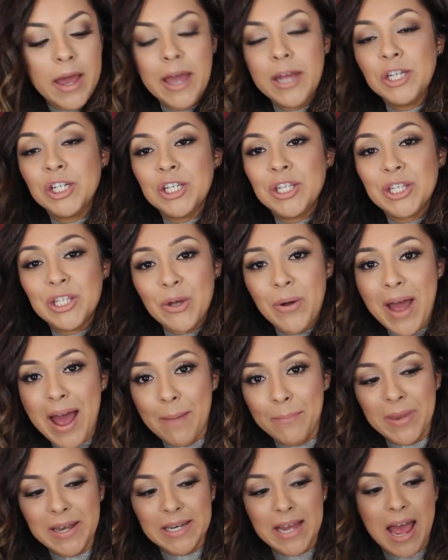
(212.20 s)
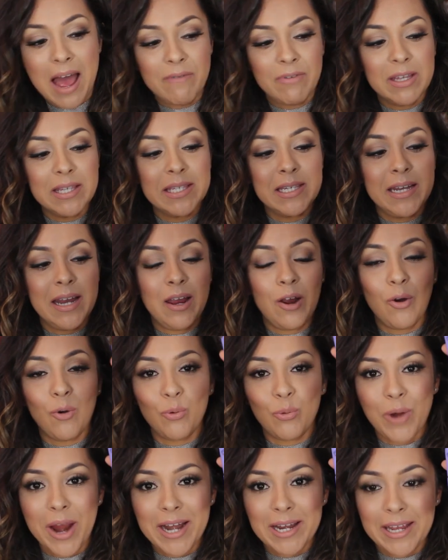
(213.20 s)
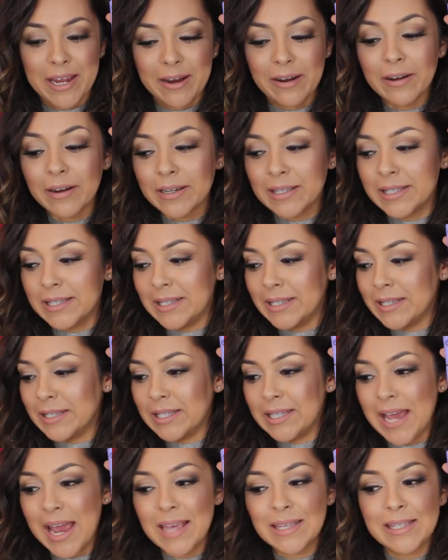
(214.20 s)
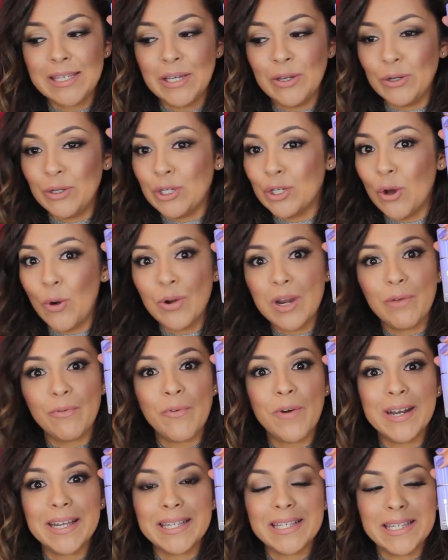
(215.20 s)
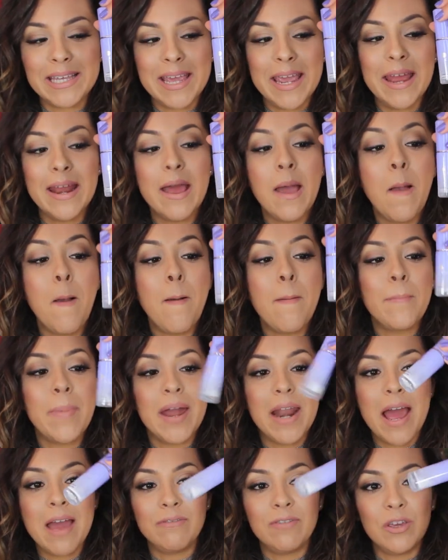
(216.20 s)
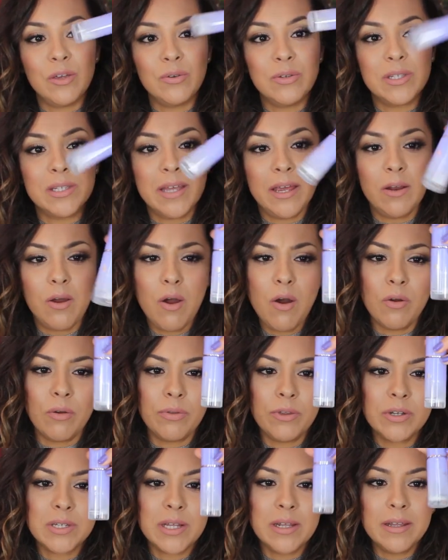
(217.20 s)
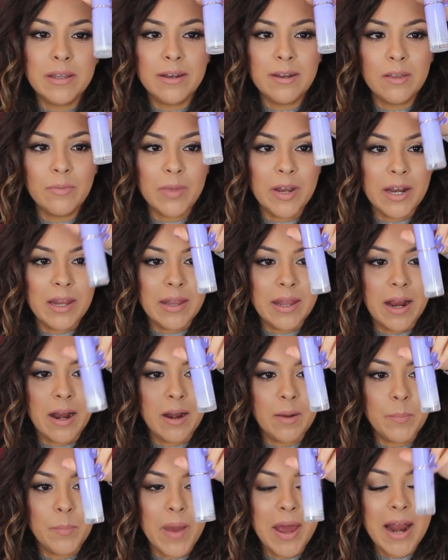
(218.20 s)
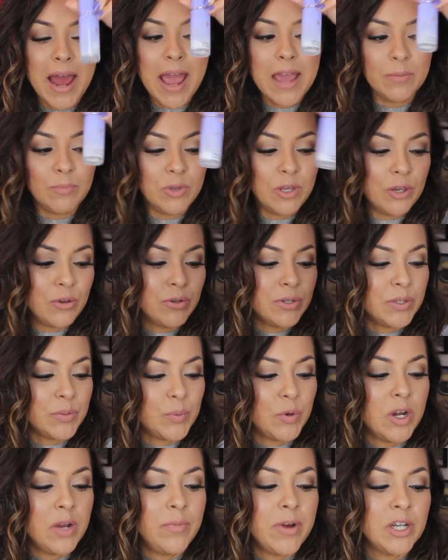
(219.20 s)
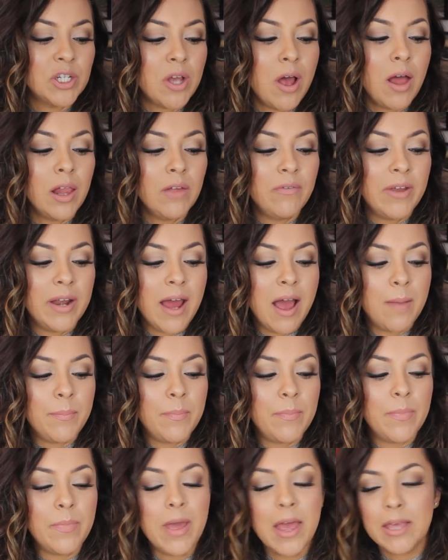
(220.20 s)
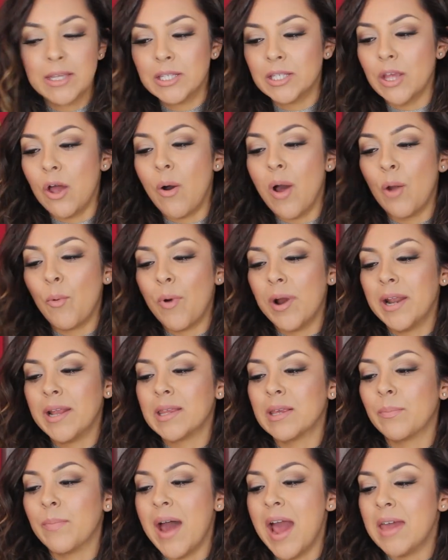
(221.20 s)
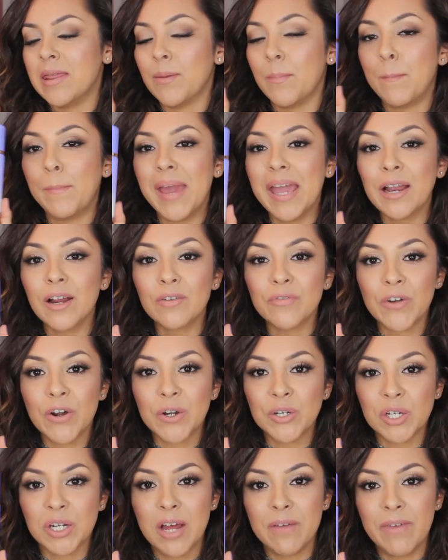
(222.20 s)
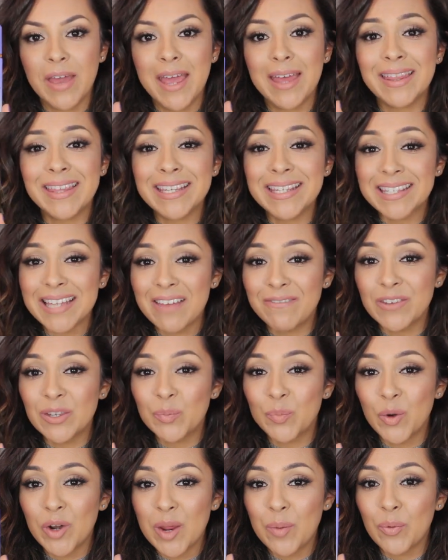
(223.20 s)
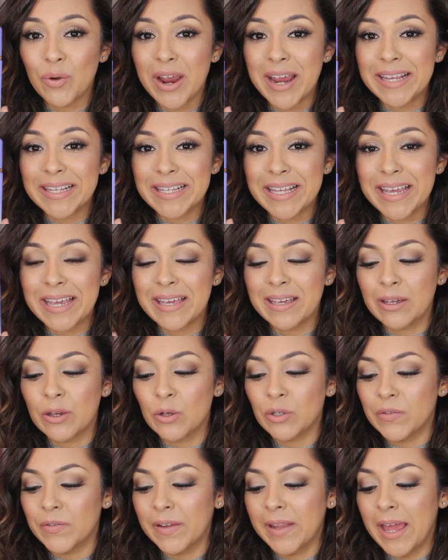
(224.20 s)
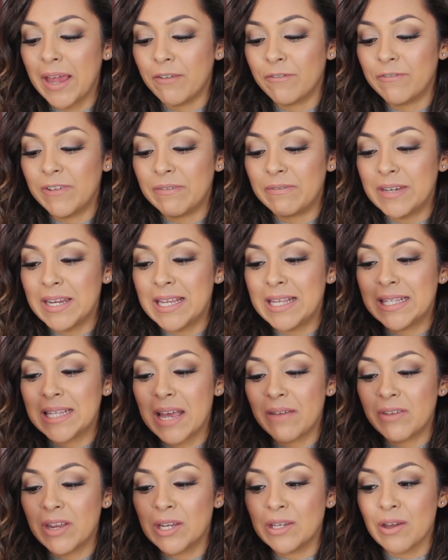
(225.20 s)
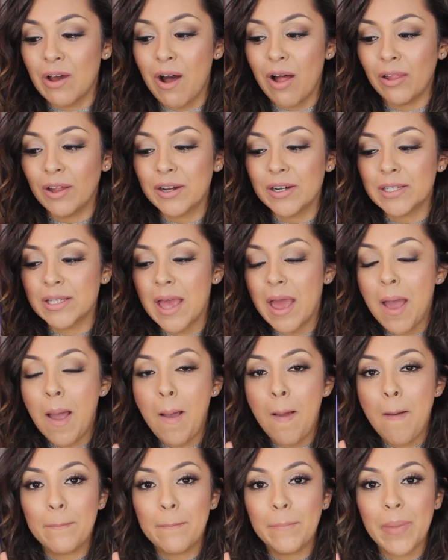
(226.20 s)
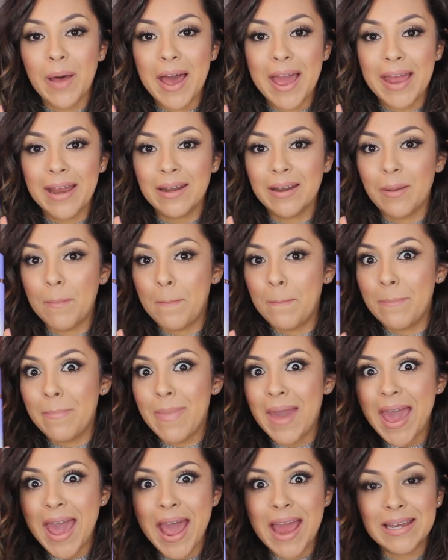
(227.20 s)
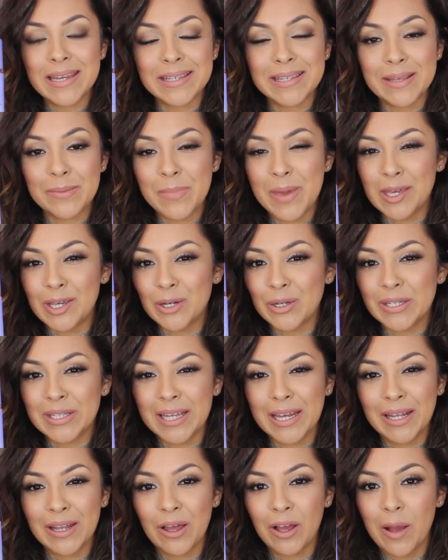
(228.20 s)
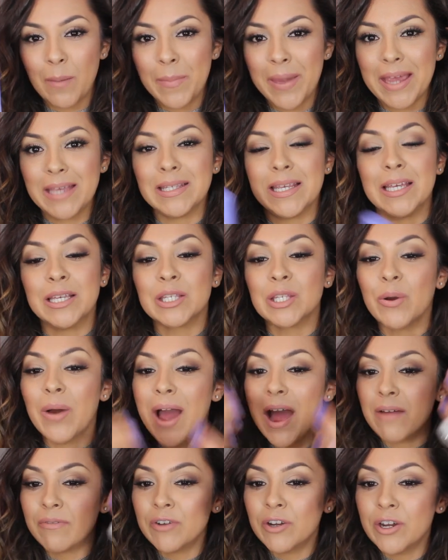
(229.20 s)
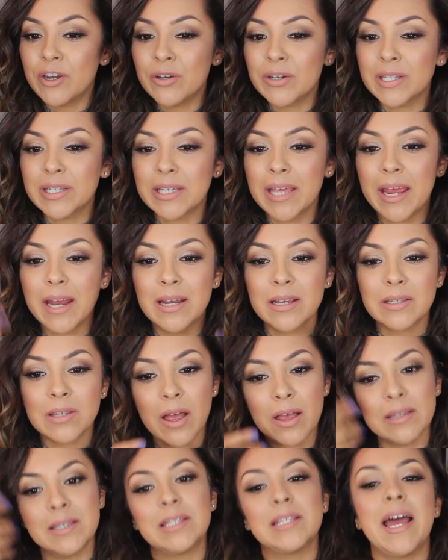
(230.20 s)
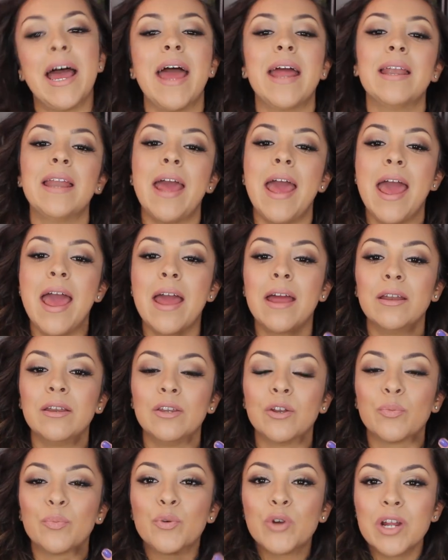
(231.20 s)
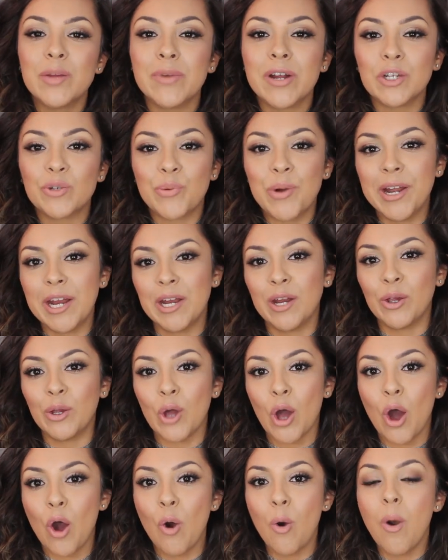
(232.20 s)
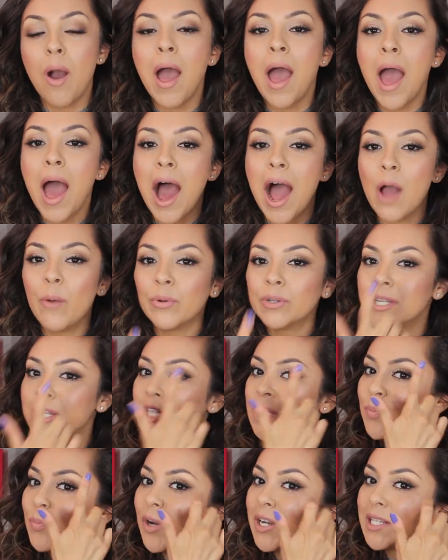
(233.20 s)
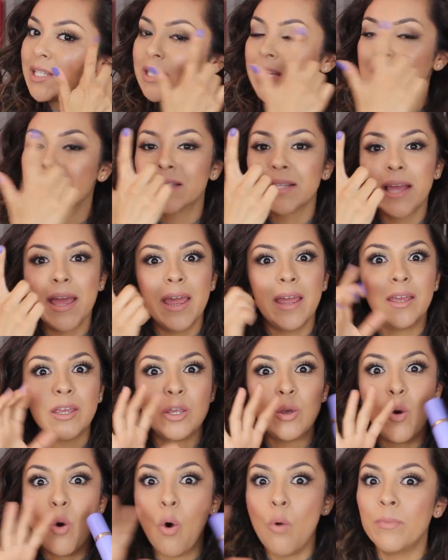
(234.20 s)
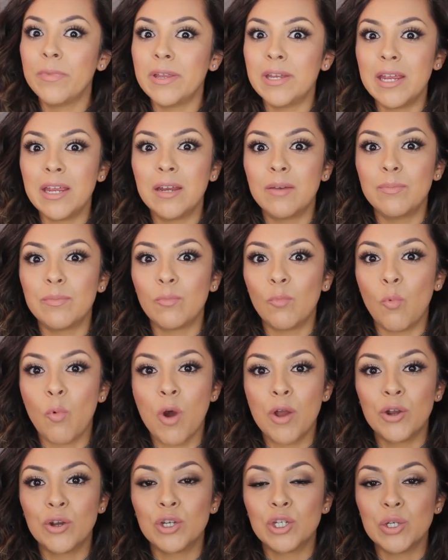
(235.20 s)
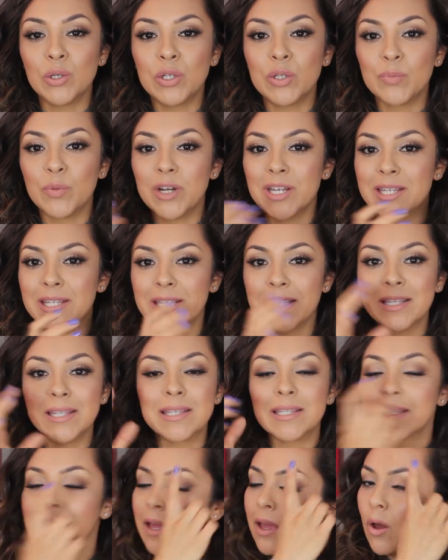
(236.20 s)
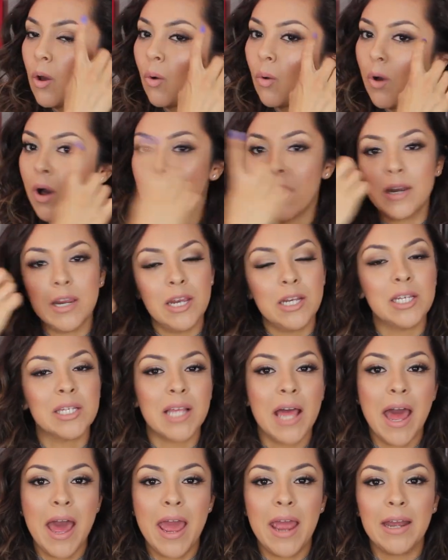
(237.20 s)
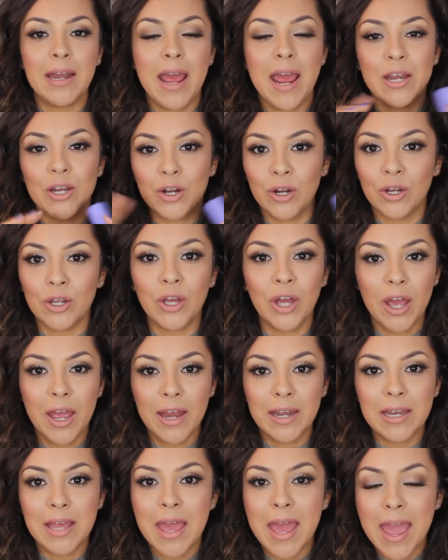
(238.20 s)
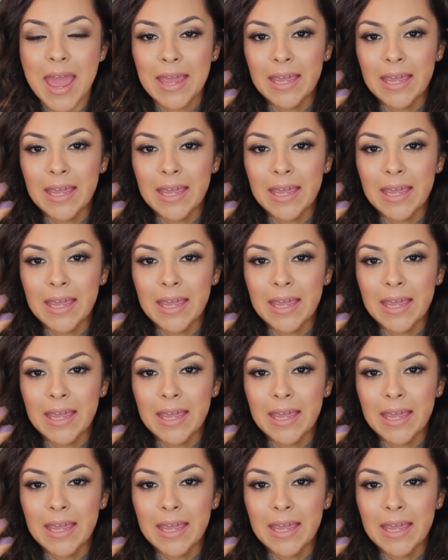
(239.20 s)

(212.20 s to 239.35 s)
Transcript: I just so happen to have it sitting right here because this is desk. You don't even want to see it, but I've used it. Oh, there's a little bit in there, but I used pretty much all of it up, so I wanted to buy the bigger version of it. This stuff is pretty pricey. It goes for like $57, but man, does it make your skin look amazing. So after your skin is all set and you're pretty much ready to go, I will just spritz this. Like, you only need 1 or 2 spritzes on each side and you're good.